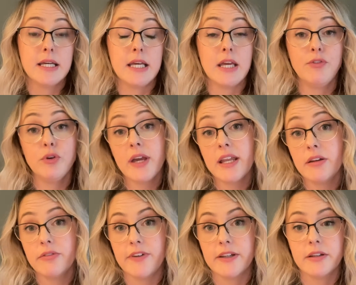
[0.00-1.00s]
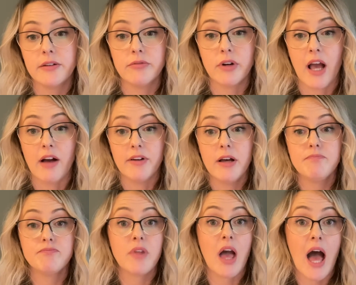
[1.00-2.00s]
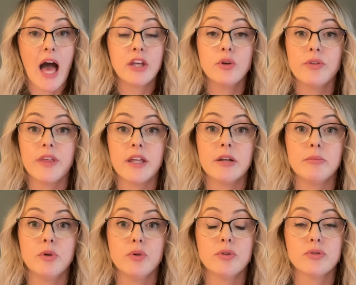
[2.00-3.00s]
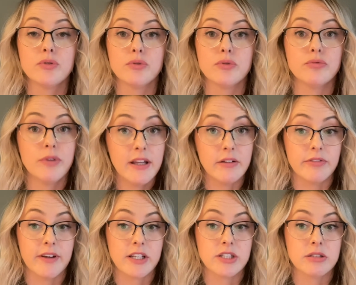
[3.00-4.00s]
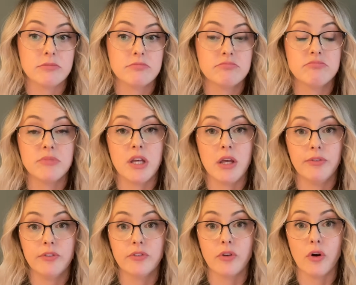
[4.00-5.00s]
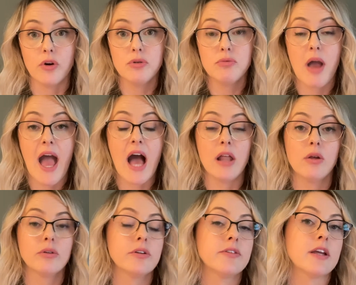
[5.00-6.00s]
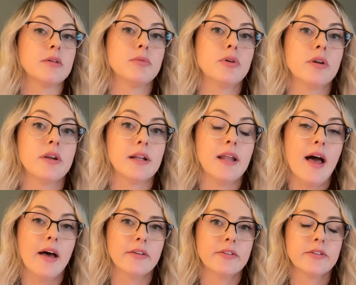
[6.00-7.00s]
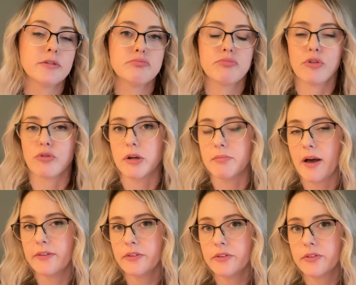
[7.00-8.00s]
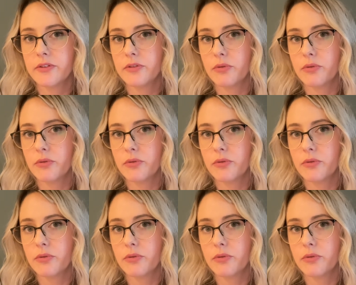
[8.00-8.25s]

If you get infected and recover, are you then immune to reinfection? If so, how long does that immunity last? 3 months?